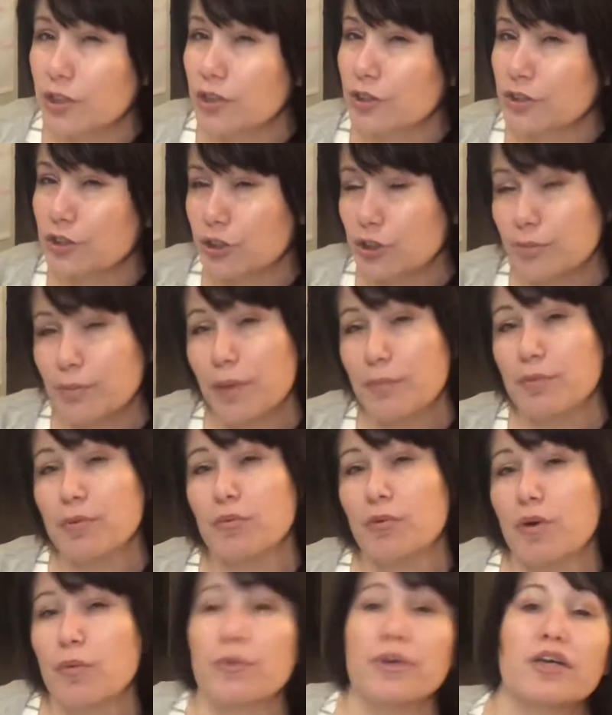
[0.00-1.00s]
Do you remember
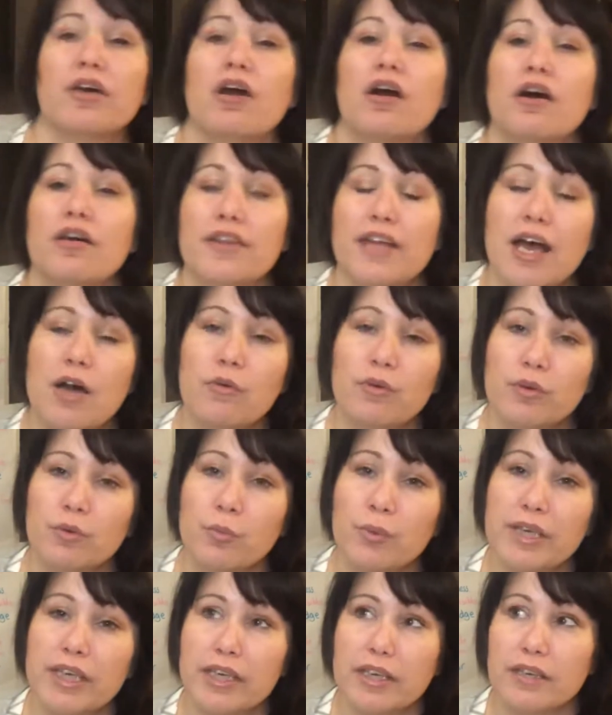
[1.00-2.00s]
what we call that when
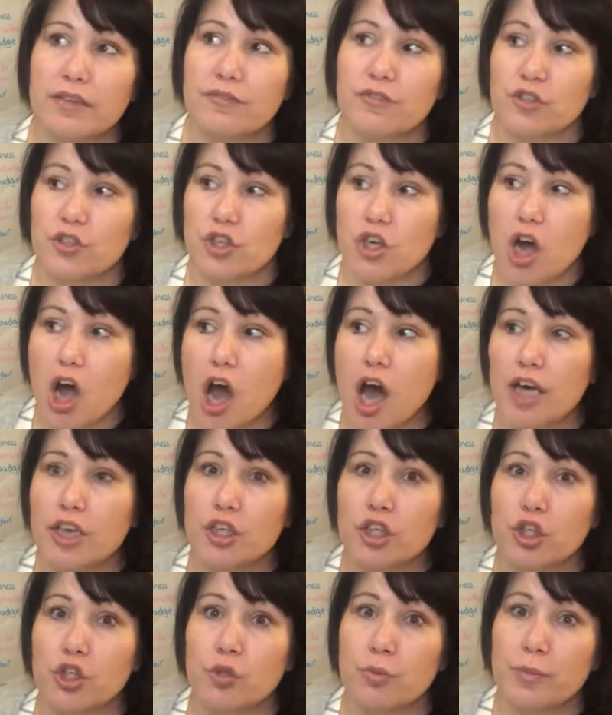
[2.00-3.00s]
we give
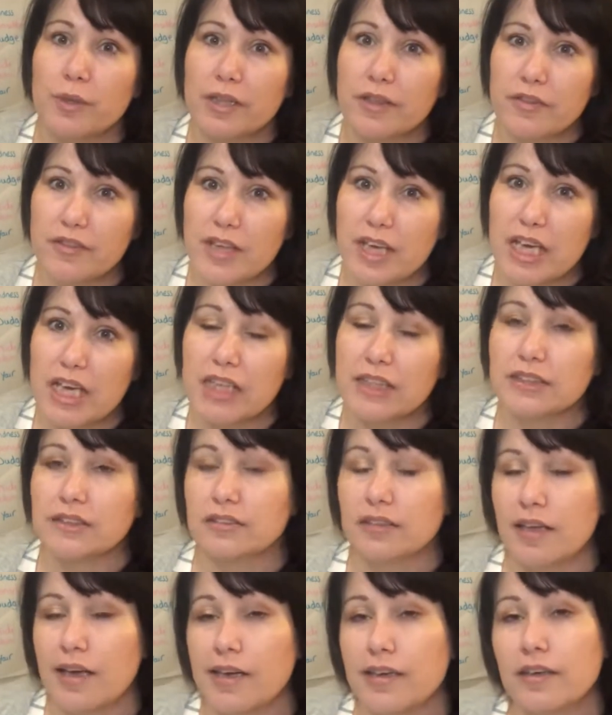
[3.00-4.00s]
non-human things
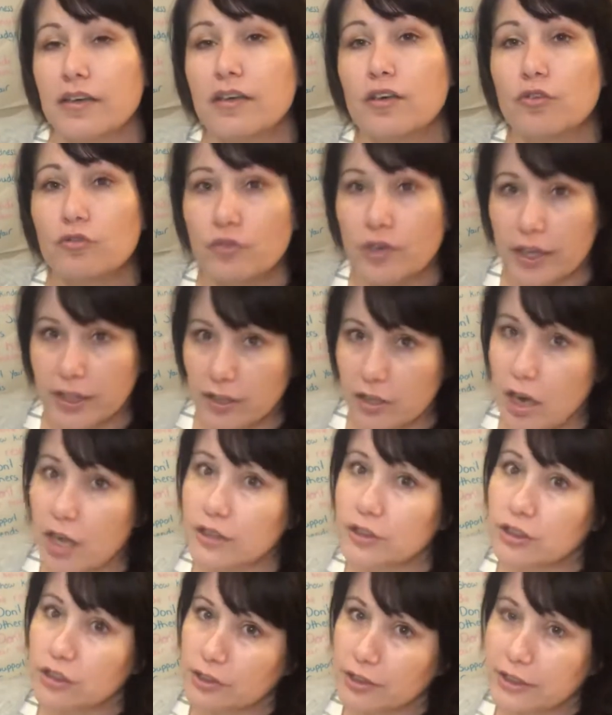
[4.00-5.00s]
like
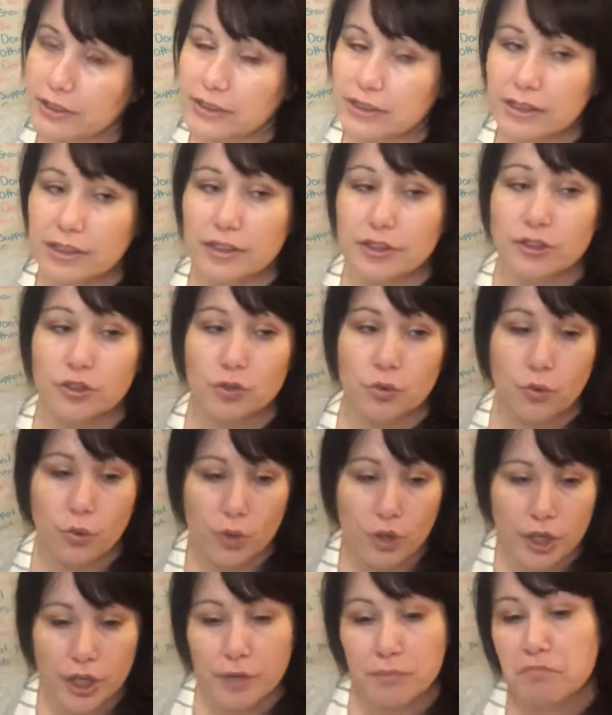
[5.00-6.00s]
rhinoceroses
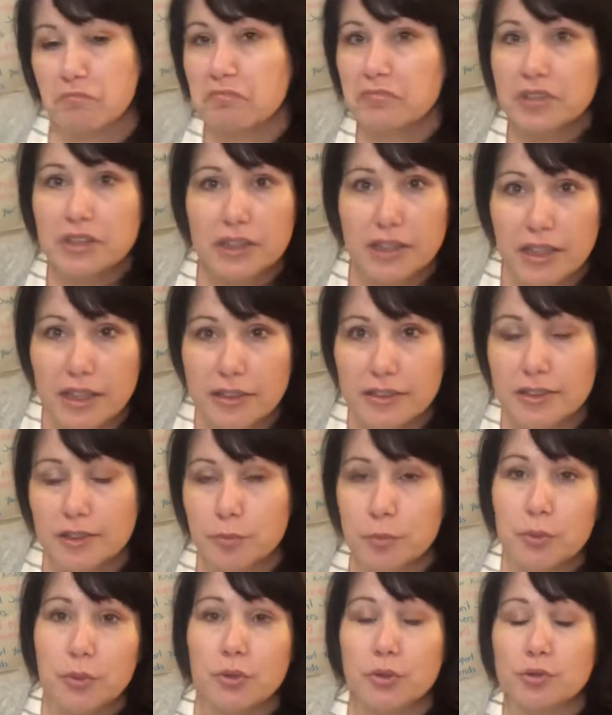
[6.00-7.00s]
or
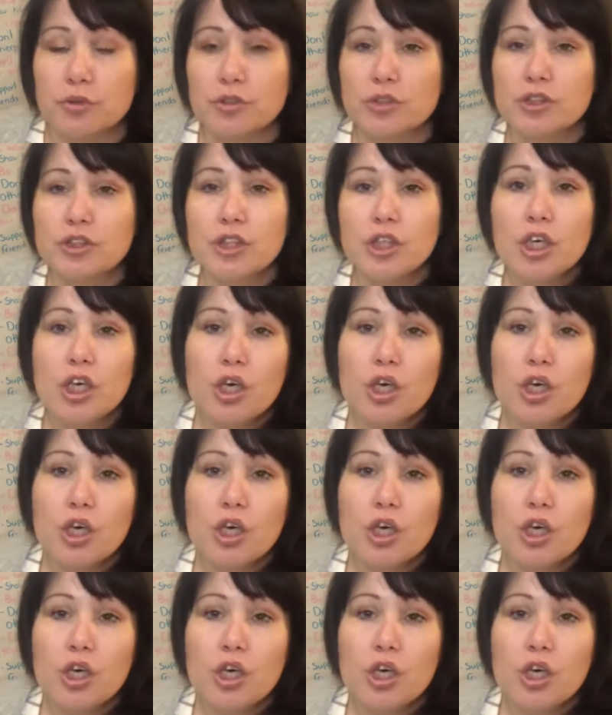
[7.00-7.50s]
teaspoons,